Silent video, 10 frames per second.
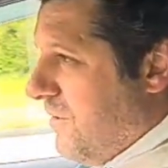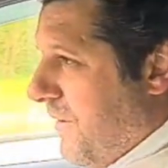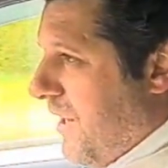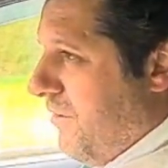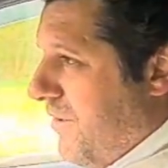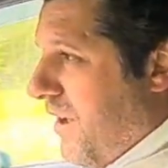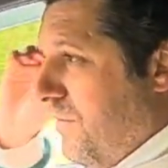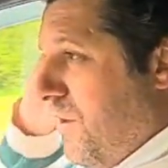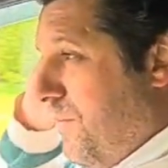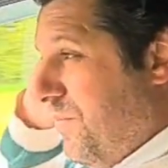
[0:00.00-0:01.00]
the values
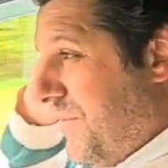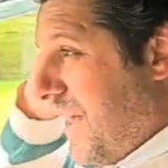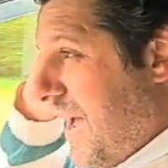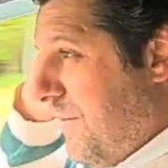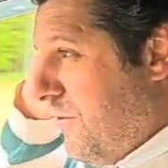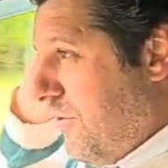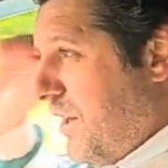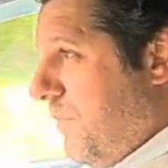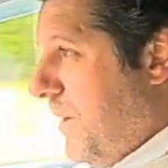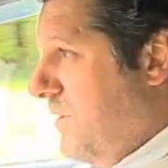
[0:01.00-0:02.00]
of them. They haven't
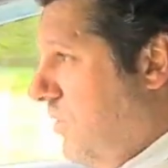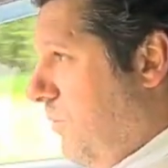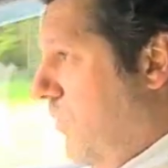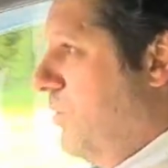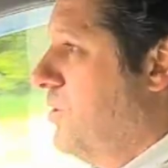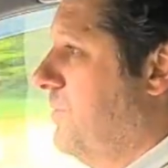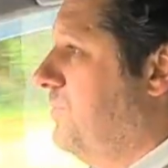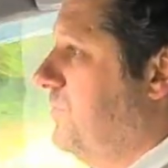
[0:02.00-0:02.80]
really picked up much.